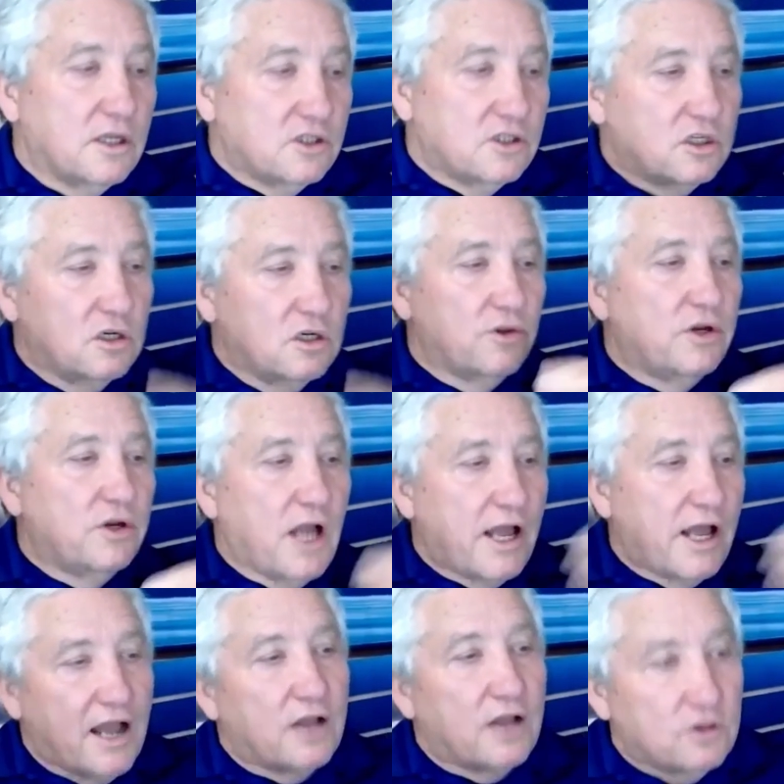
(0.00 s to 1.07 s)
they still they're
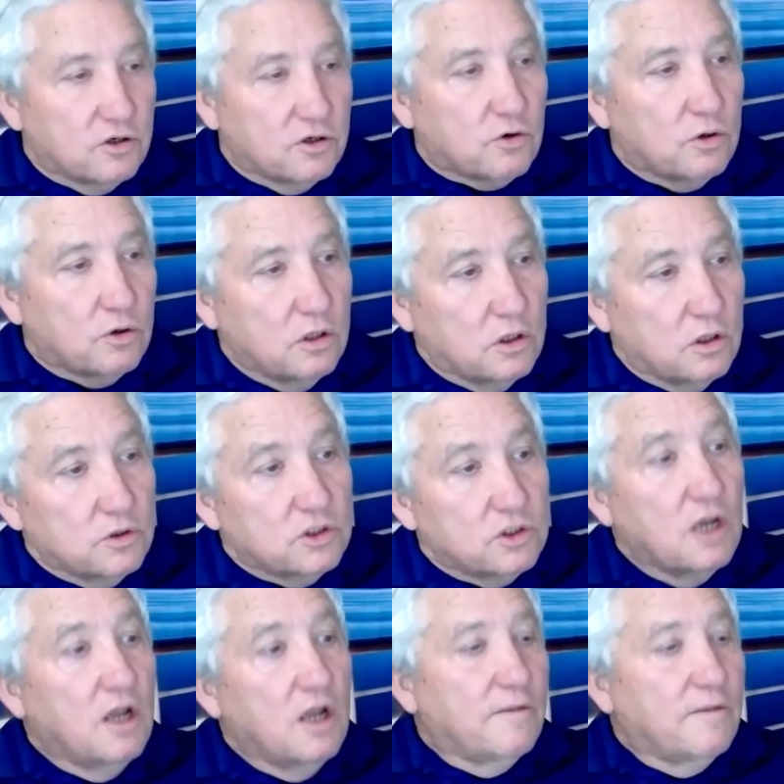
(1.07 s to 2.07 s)
not out their cruise.